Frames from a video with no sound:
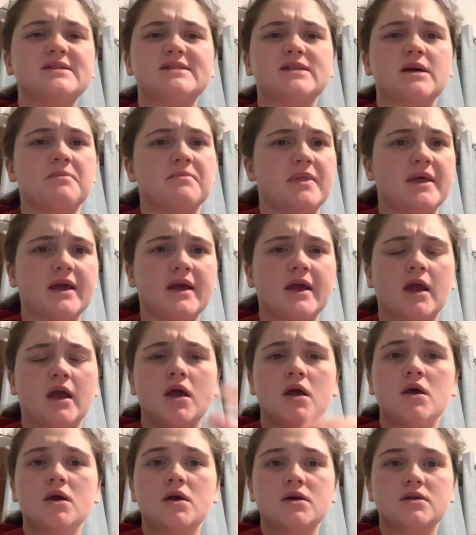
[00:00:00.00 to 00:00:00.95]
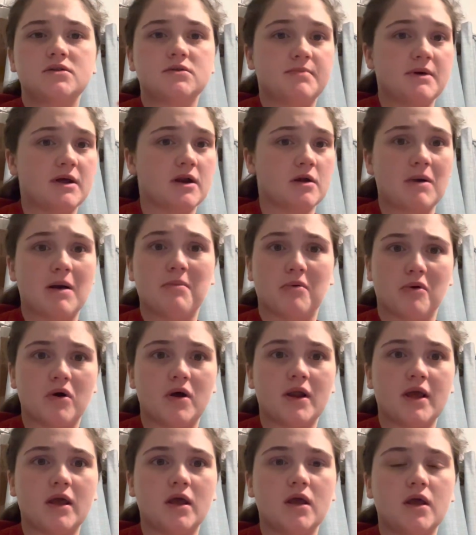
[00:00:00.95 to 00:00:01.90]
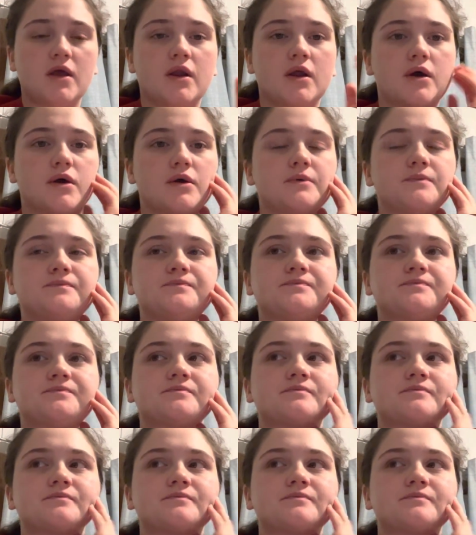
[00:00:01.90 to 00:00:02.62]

something to better my body, you know.